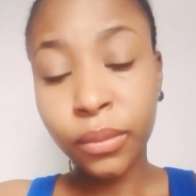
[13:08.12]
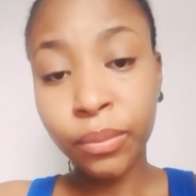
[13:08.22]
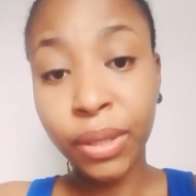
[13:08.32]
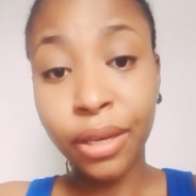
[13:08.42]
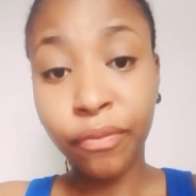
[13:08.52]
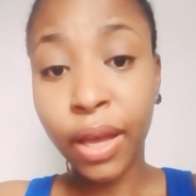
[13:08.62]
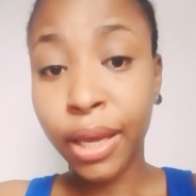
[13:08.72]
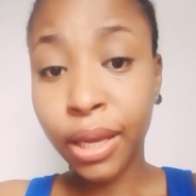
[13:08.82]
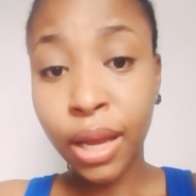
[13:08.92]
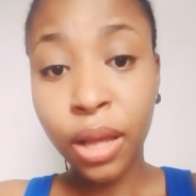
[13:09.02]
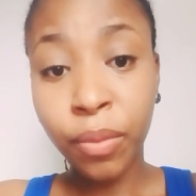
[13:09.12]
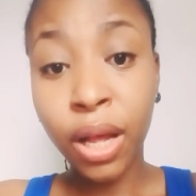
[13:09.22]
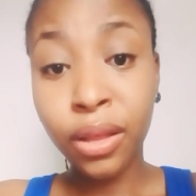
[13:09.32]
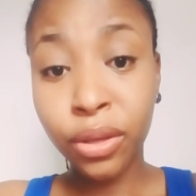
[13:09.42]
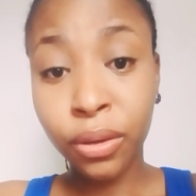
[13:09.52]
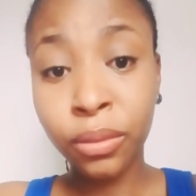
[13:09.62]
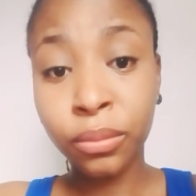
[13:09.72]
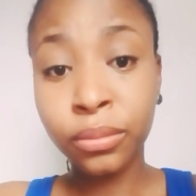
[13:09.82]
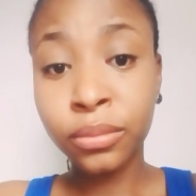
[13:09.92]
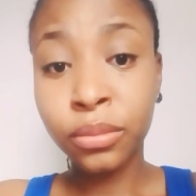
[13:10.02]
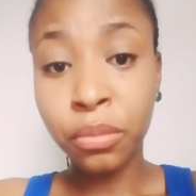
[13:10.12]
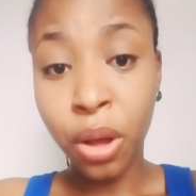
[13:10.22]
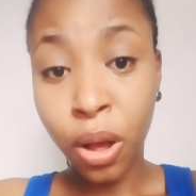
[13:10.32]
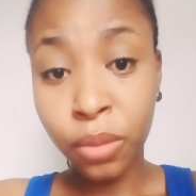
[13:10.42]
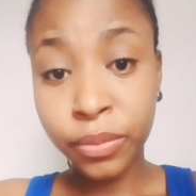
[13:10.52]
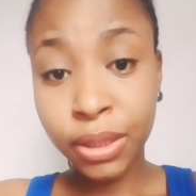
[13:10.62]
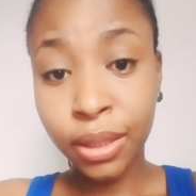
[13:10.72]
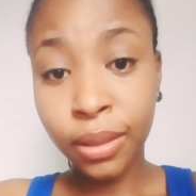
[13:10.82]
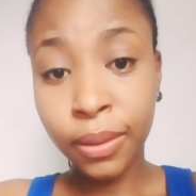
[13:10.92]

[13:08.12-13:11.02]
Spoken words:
But if I can help other moms